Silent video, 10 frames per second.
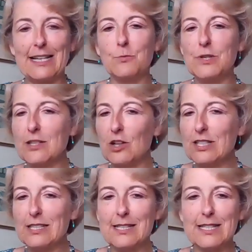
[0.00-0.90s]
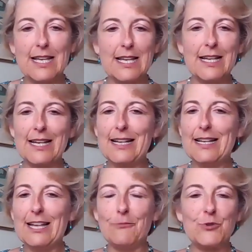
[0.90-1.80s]
And we're starting to see
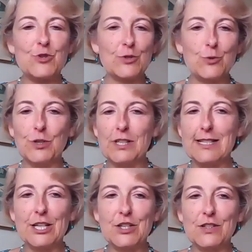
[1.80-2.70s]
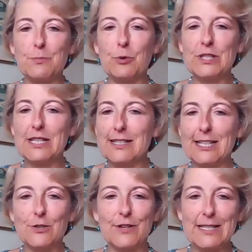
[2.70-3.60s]
infrastructure organisations appointing
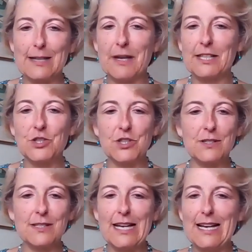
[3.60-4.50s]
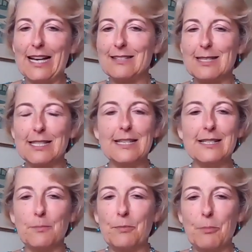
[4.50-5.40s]
data asset managers and cities
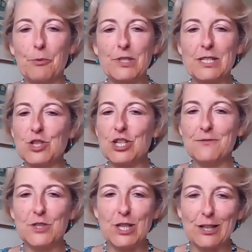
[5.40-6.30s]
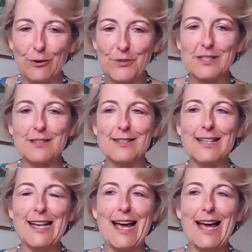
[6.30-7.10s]
appointing chief digital officers